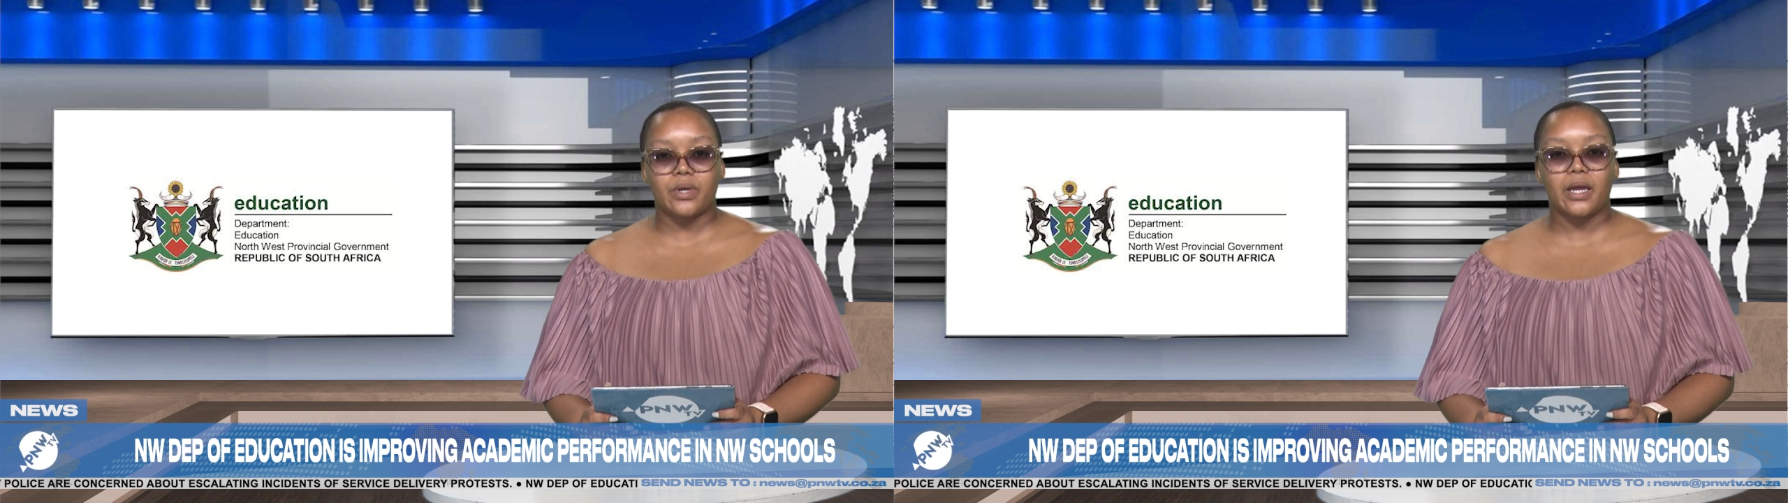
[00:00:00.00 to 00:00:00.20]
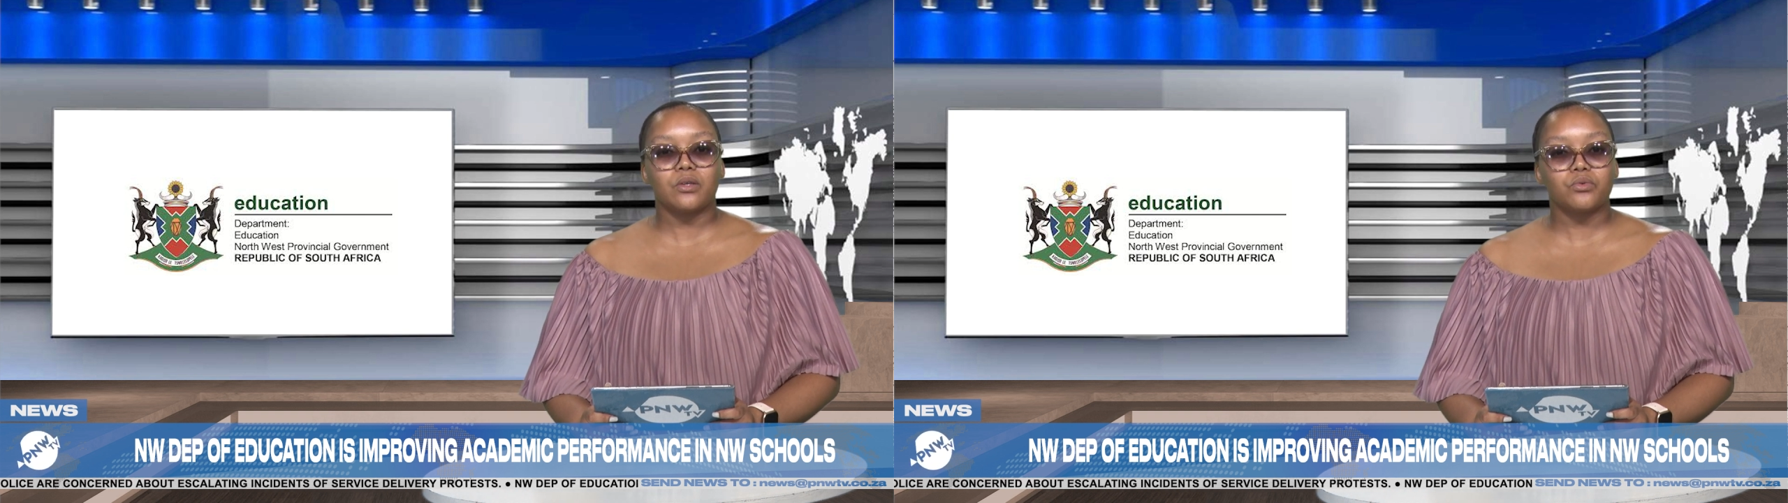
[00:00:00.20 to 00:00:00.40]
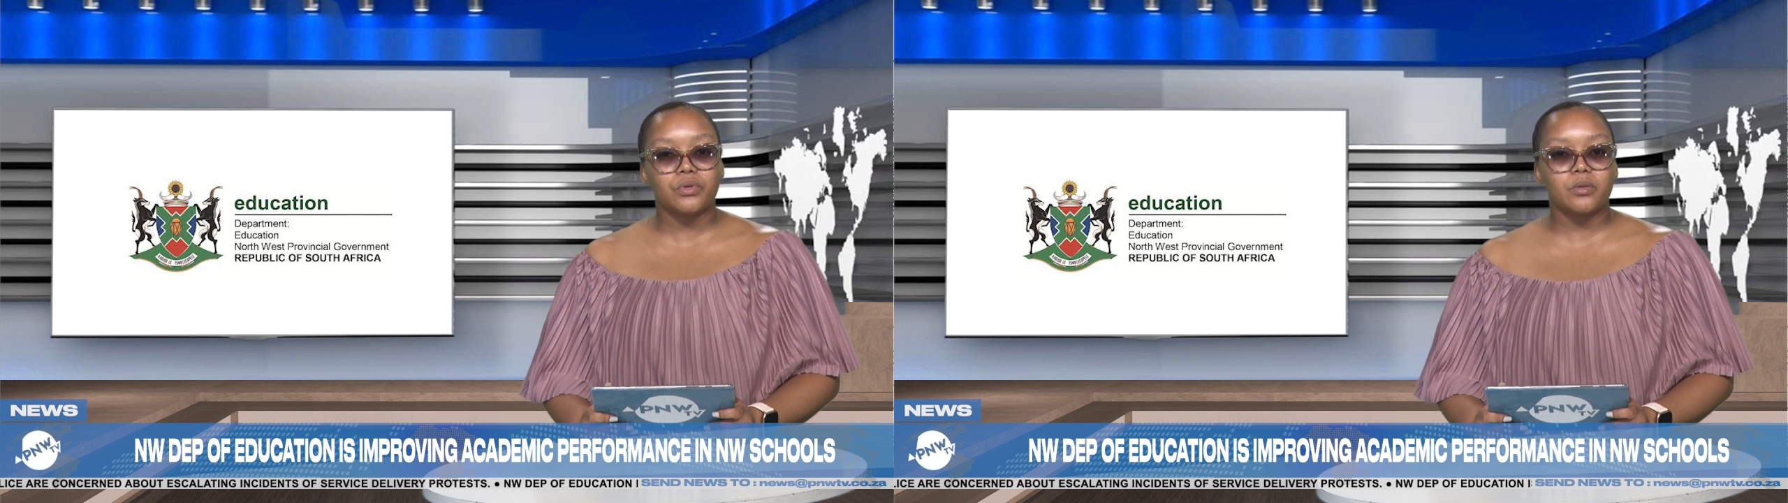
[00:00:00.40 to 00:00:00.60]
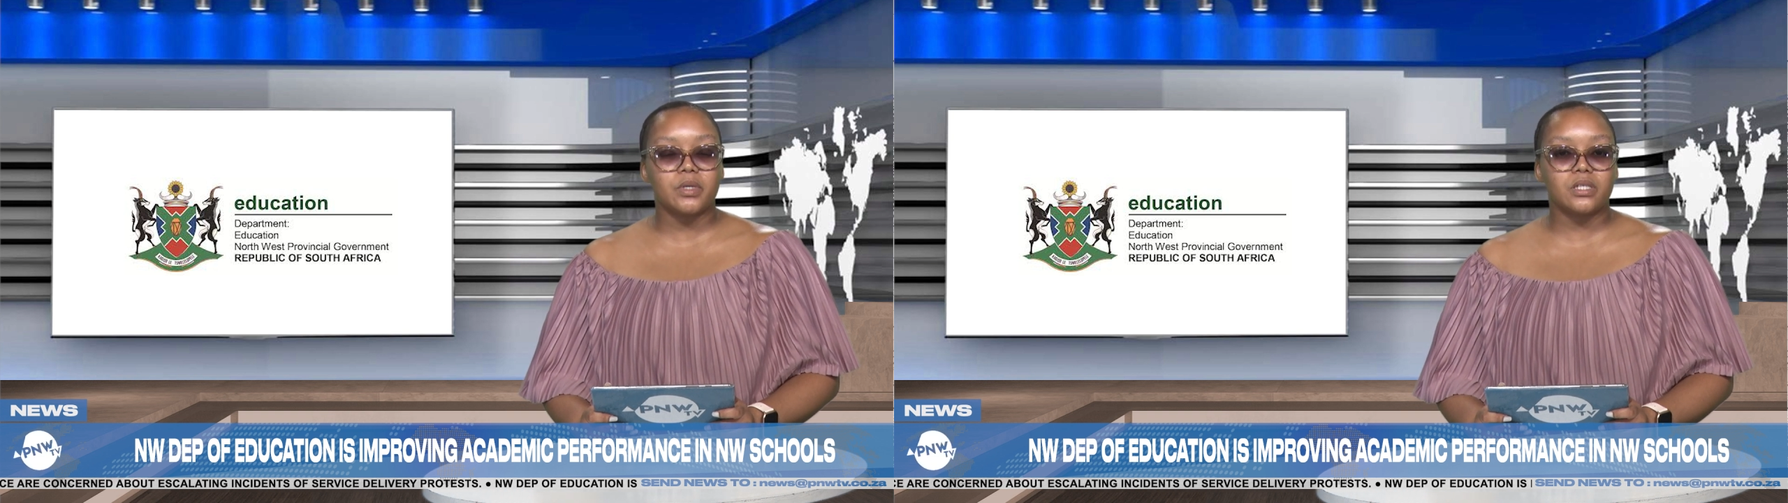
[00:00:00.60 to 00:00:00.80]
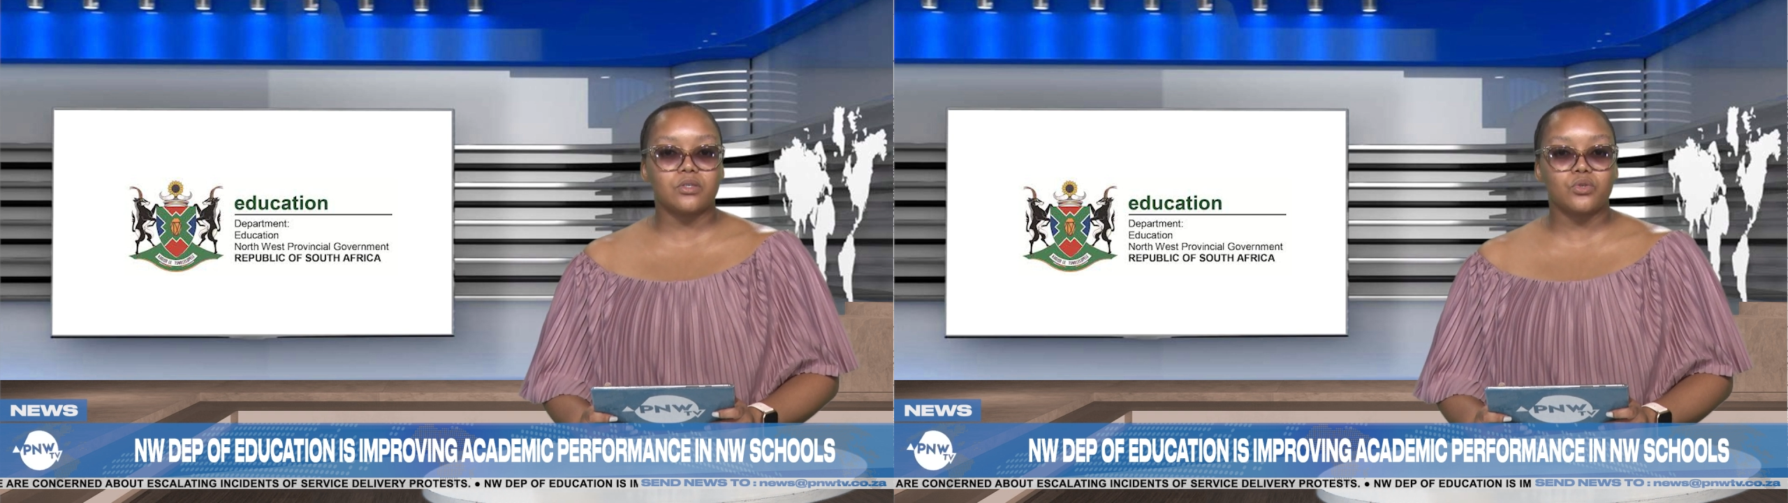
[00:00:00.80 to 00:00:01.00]
an
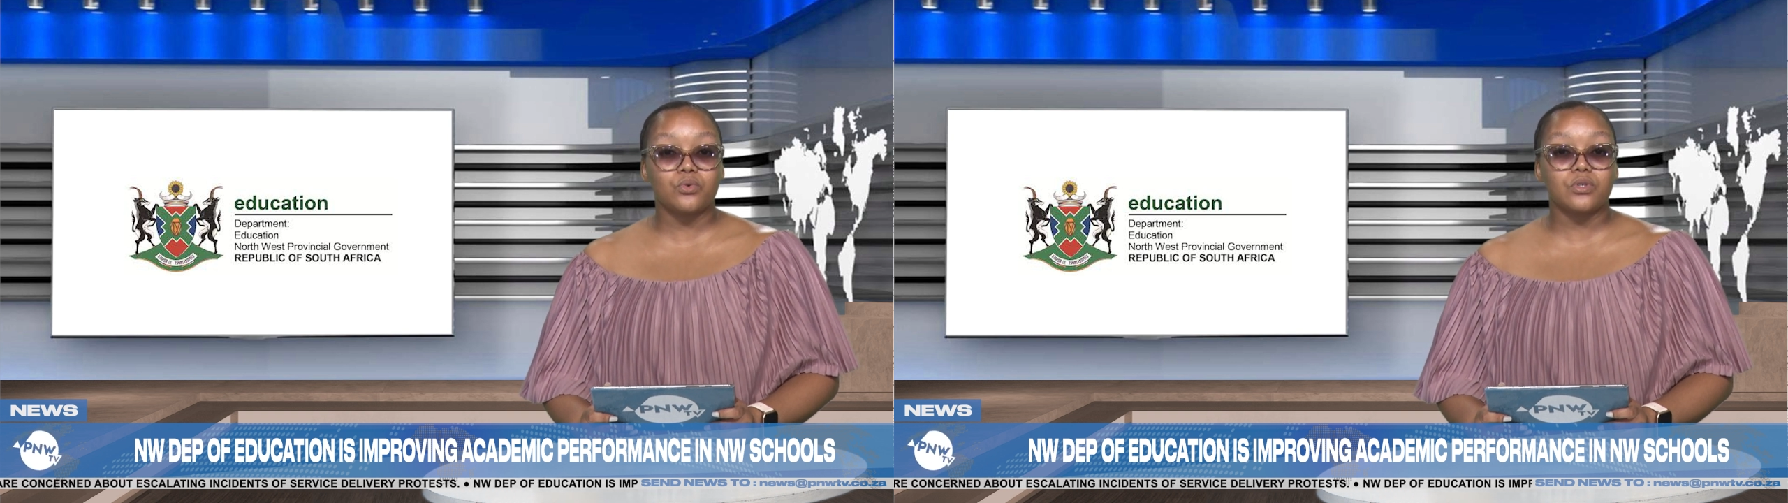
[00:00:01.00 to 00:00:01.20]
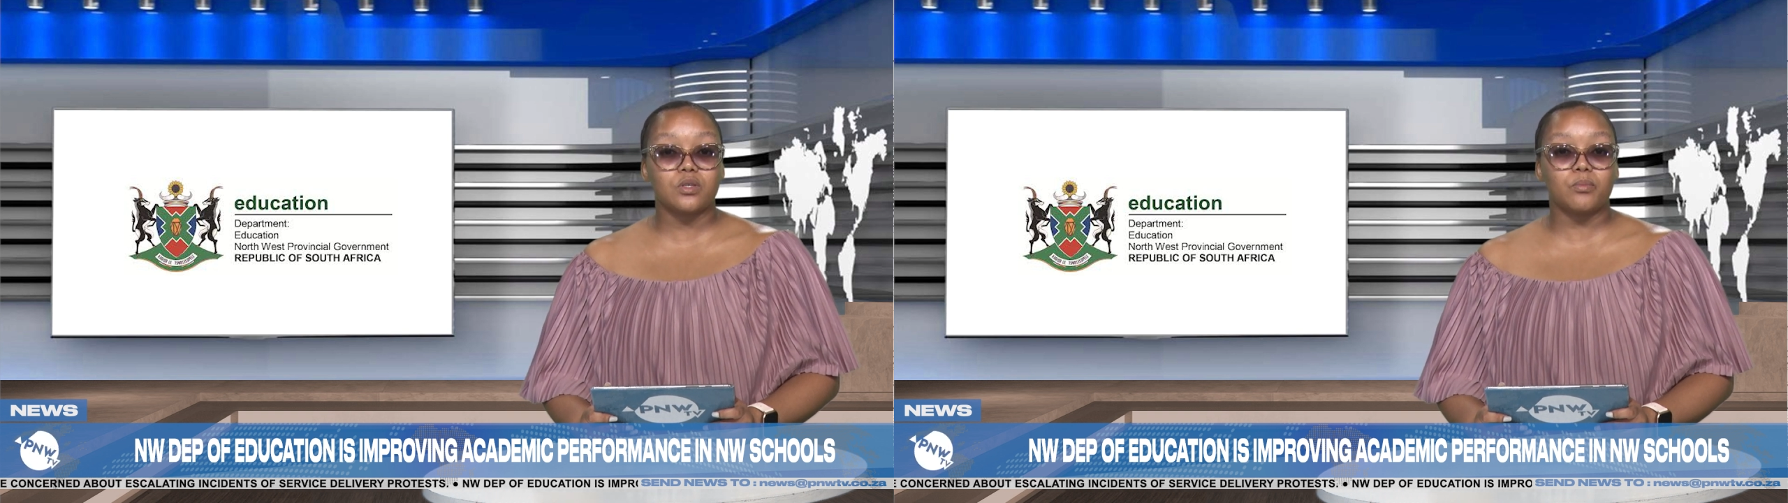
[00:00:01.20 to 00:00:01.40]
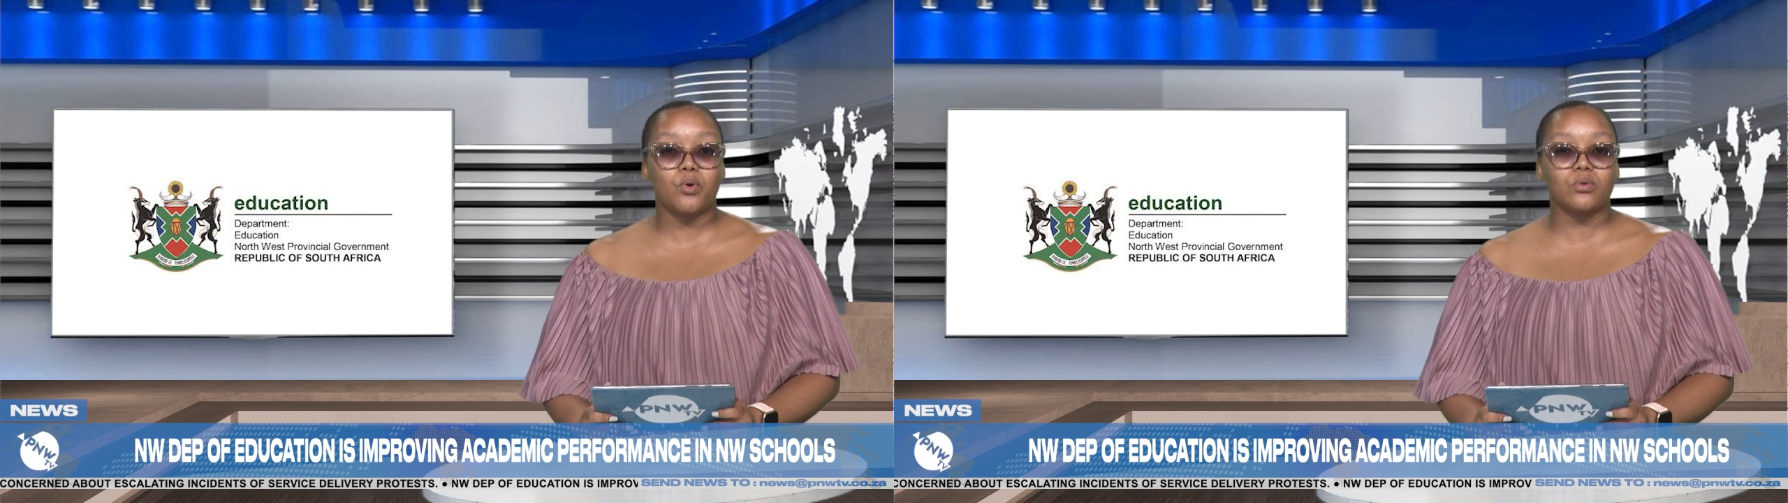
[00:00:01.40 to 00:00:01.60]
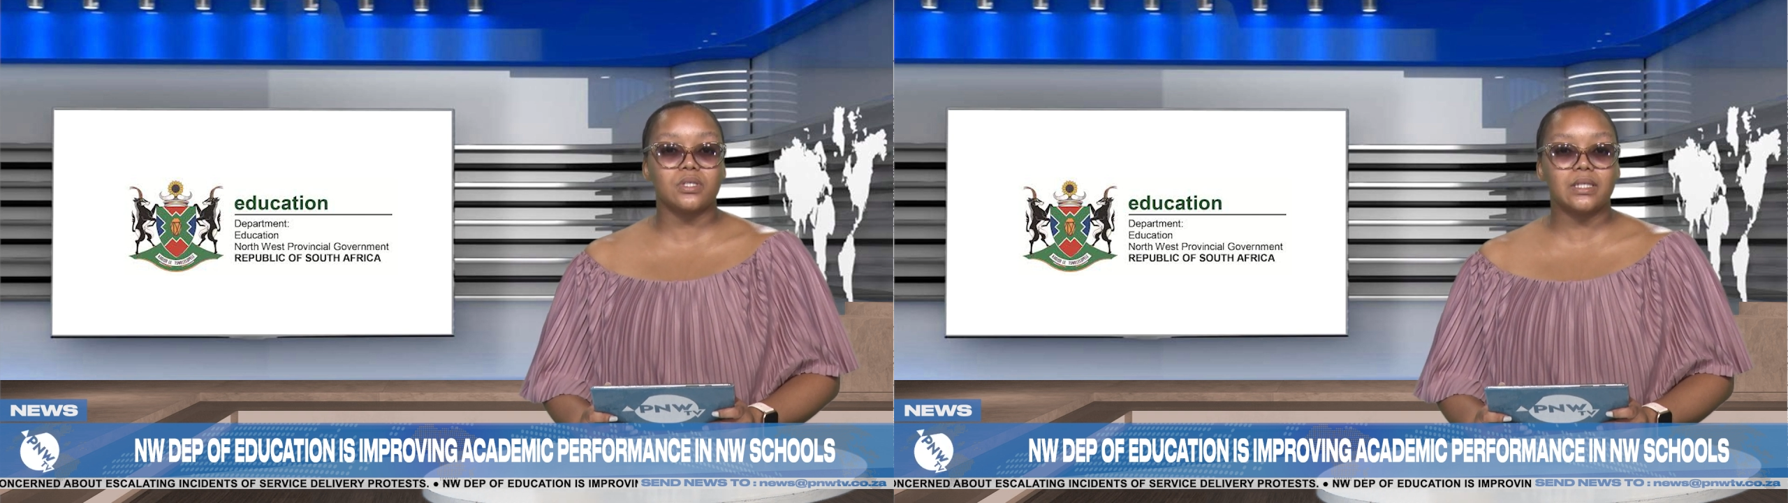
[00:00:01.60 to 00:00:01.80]
agreement to support